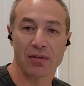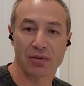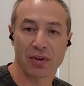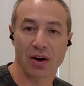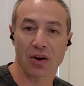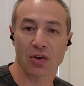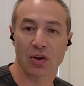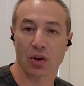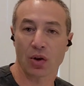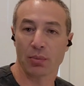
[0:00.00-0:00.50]

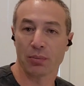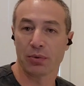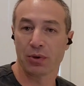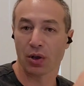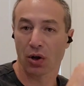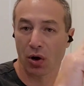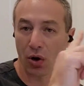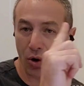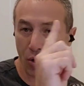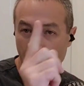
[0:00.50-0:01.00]
vacuum
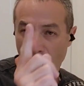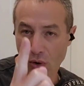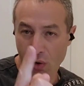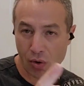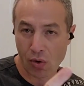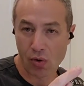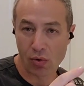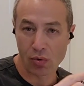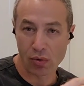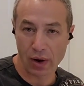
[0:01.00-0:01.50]
the
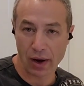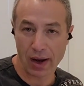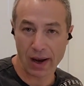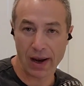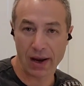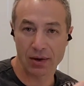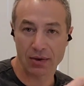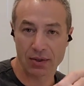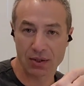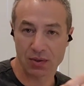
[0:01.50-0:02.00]
whole
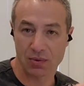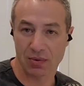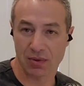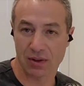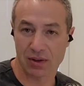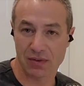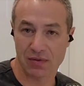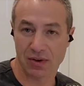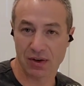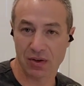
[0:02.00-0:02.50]
house with
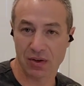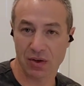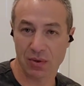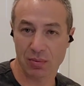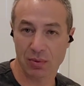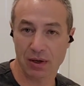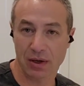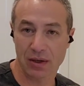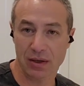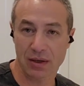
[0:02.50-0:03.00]
this
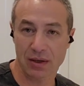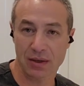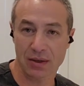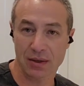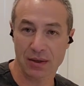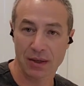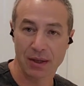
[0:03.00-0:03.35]
vacuum cleaner,